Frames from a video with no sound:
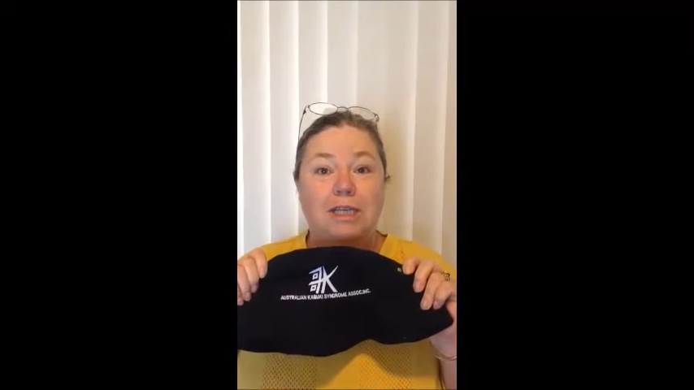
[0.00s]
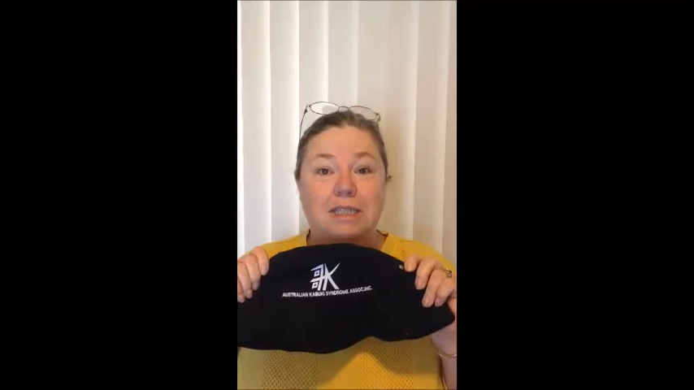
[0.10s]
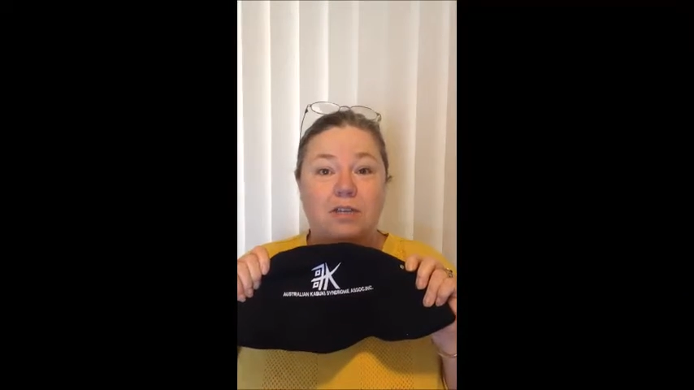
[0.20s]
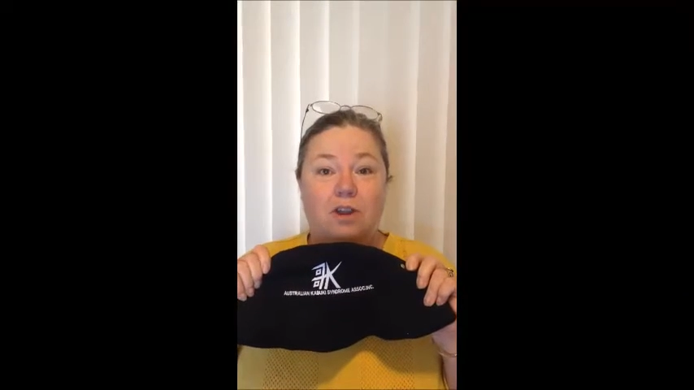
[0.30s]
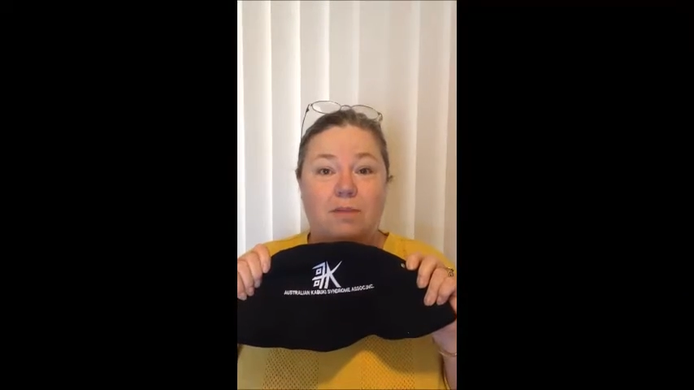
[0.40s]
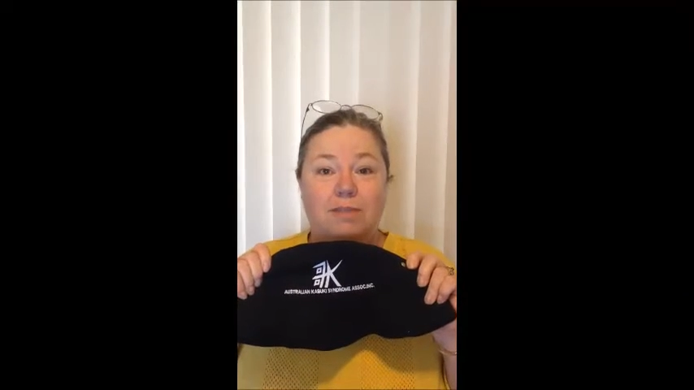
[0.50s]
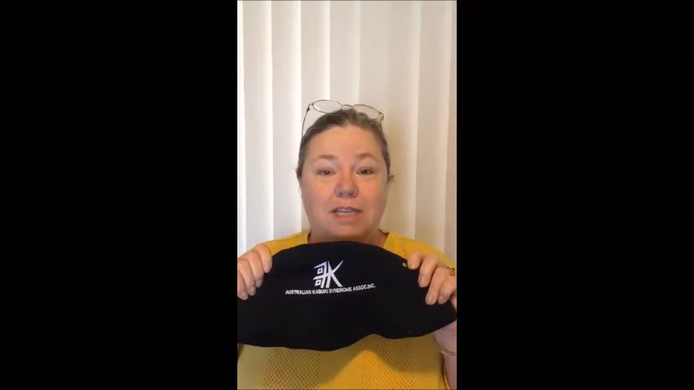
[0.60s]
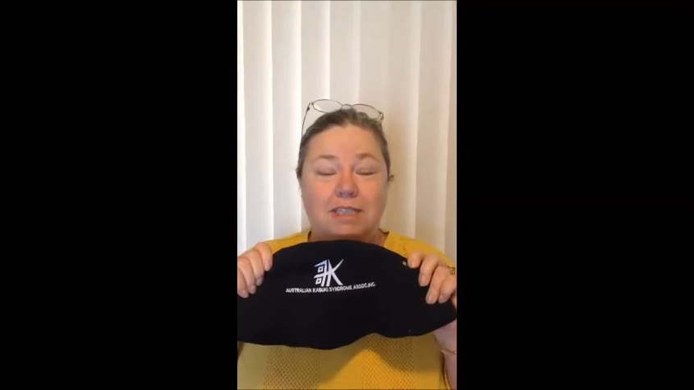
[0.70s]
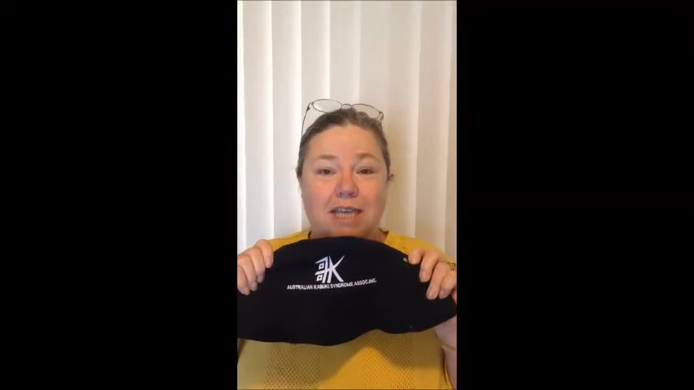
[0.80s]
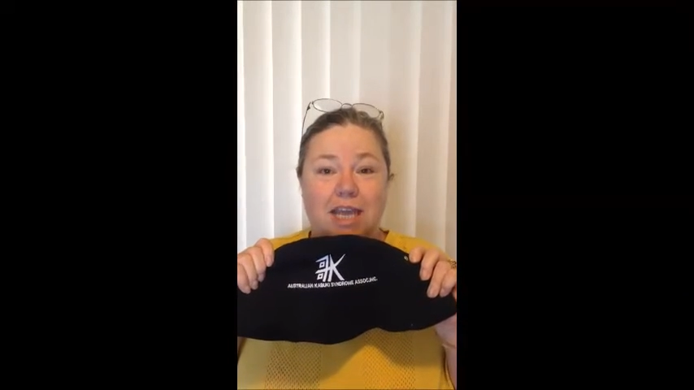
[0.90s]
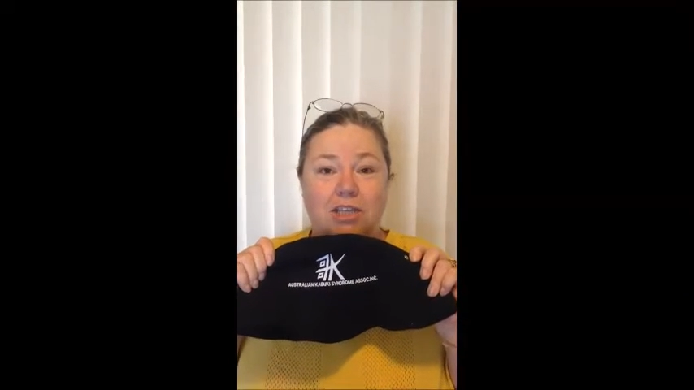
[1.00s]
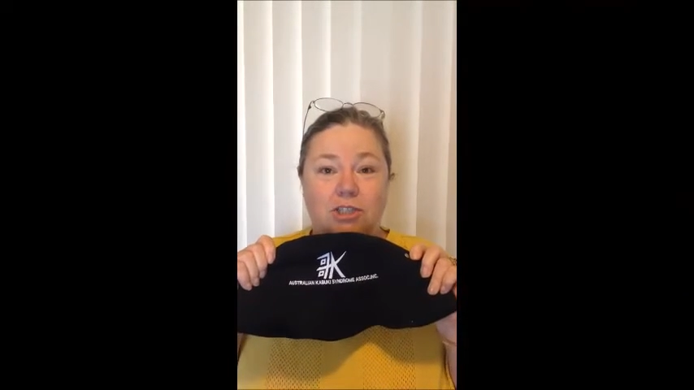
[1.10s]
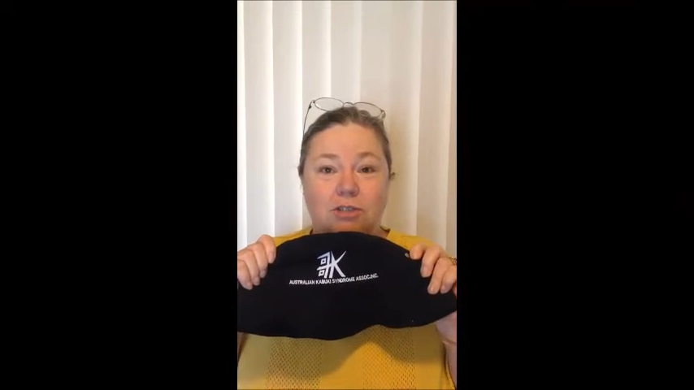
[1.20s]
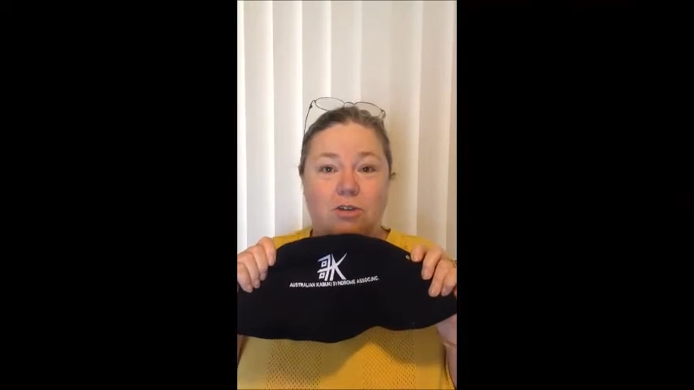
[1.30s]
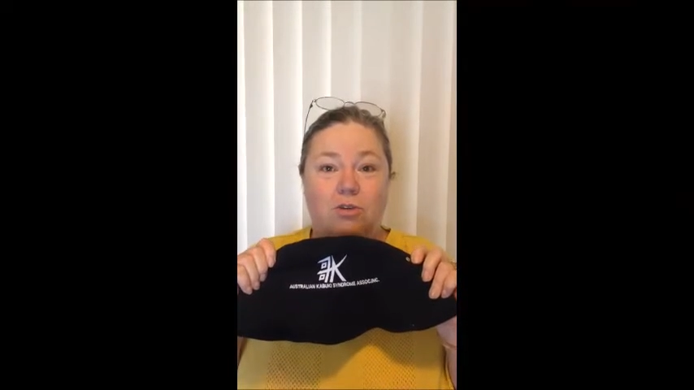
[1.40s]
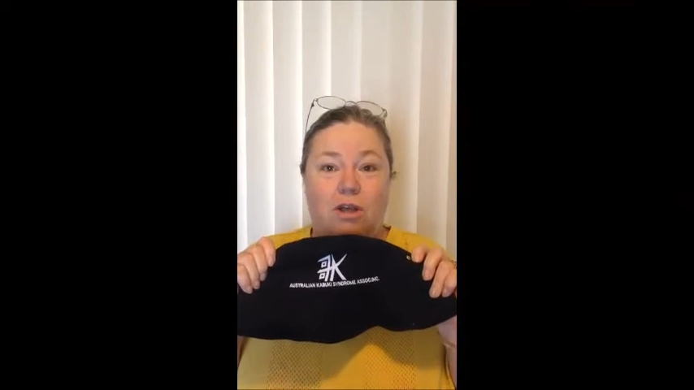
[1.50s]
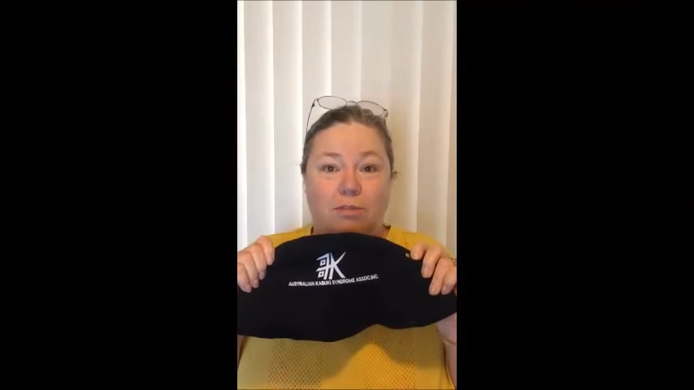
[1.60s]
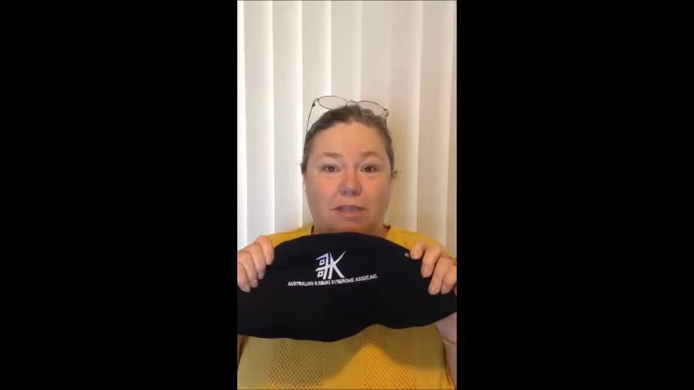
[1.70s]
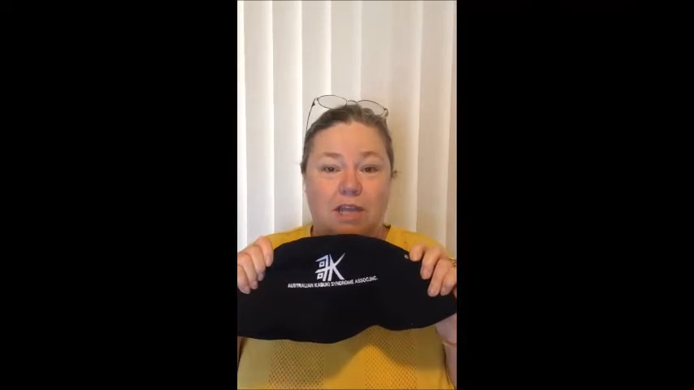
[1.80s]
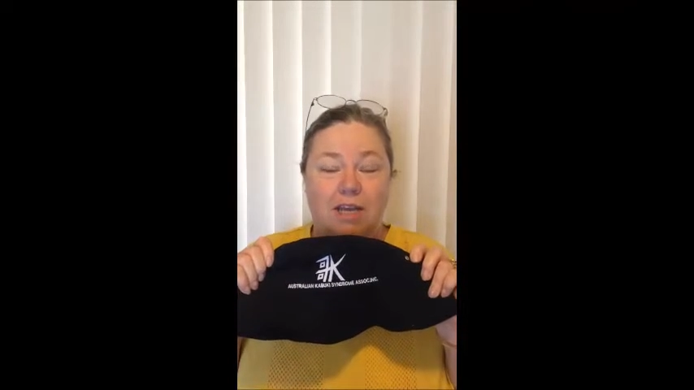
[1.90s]
Syndrome Association, who I'll
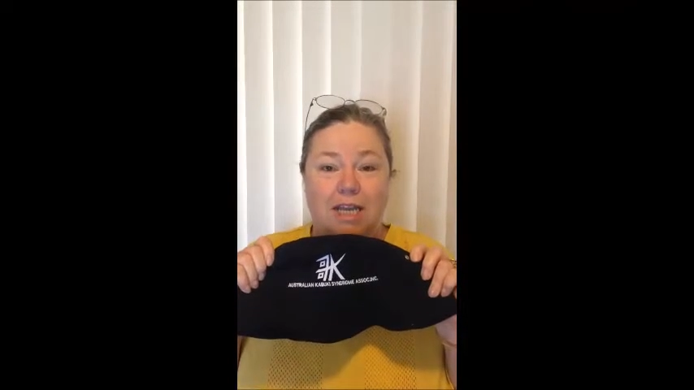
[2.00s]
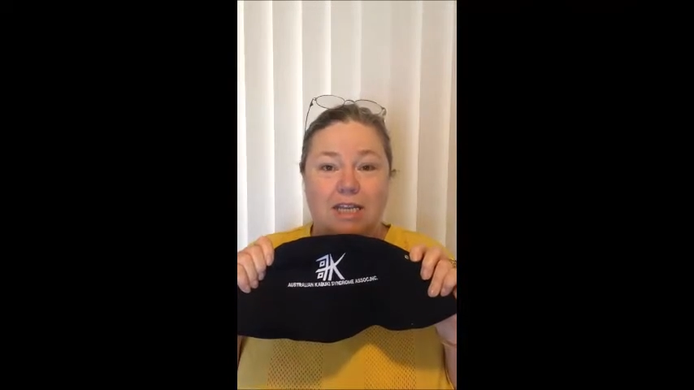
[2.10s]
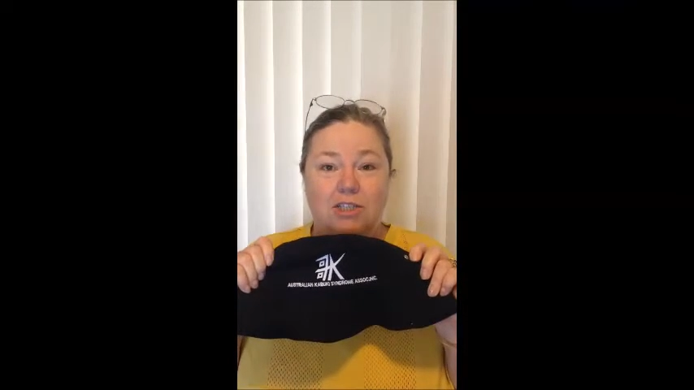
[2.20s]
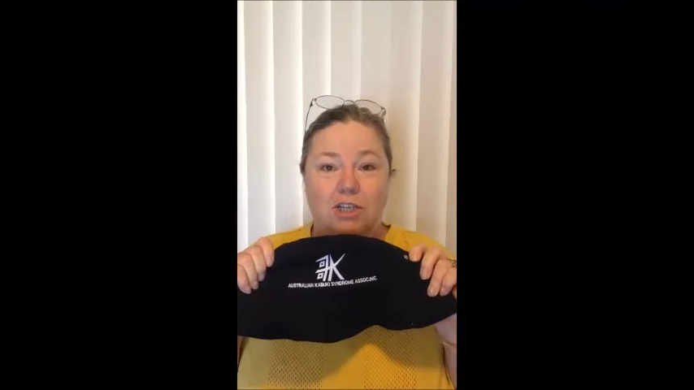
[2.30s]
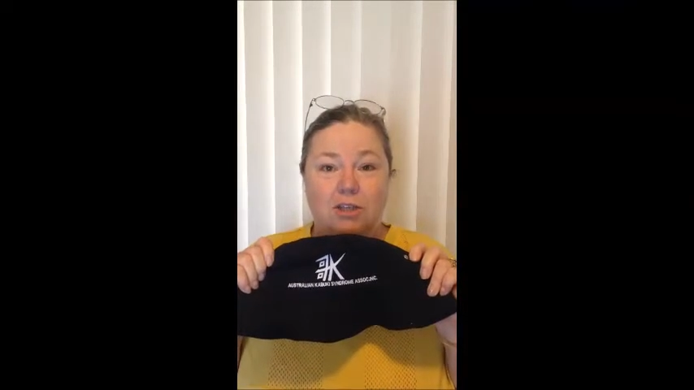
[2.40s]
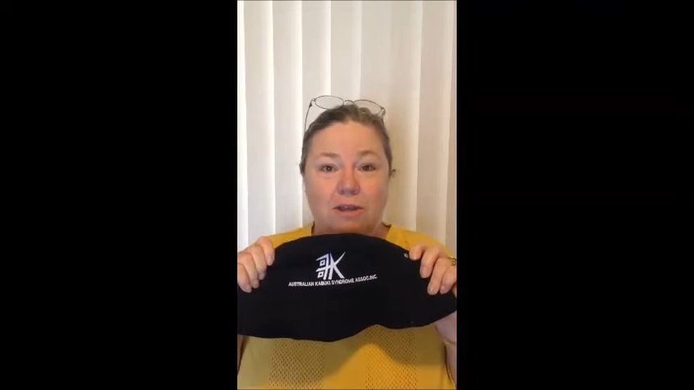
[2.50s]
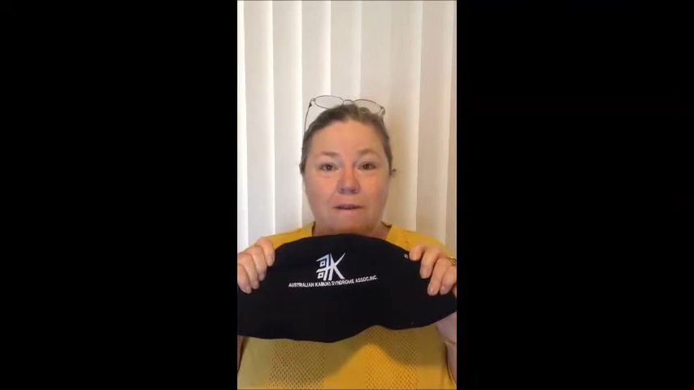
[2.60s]
be donating to.